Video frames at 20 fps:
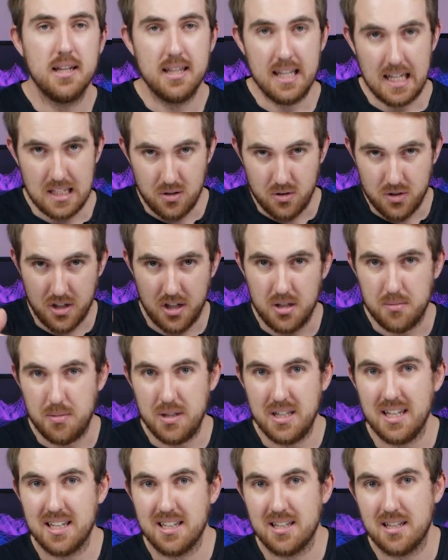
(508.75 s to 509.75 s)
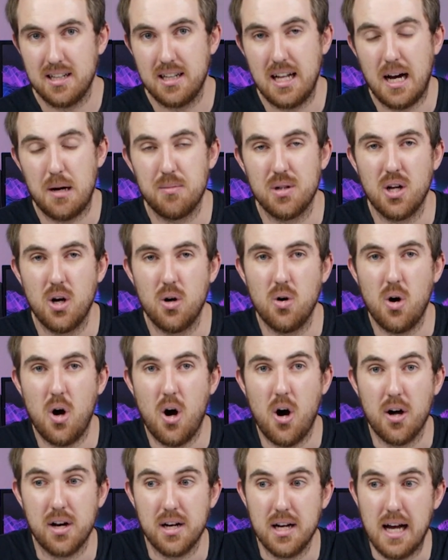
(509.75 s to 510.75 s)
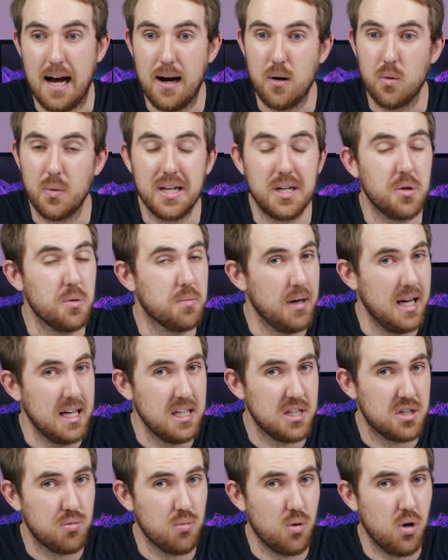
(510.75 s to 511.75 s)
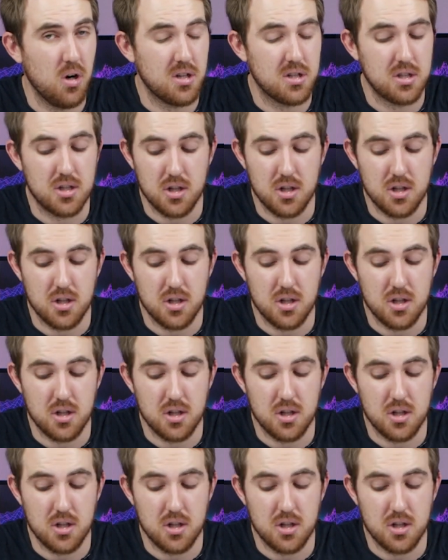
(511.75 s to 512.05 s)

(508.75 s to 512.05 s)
that's also going to be linked down below on We Do Benchmarks.